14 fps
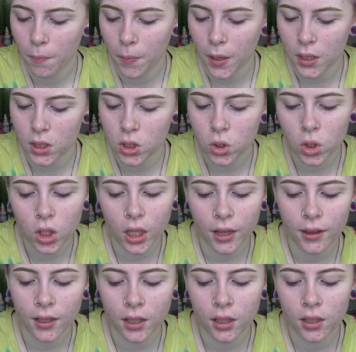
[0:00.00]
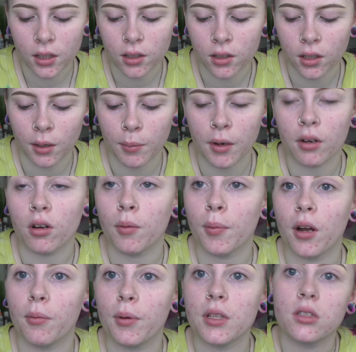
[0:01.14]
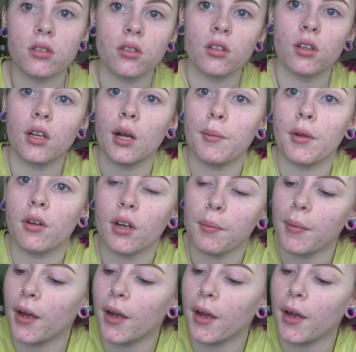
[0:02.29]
pencil, I think. Yeah, micro brow pencil, and I'll be right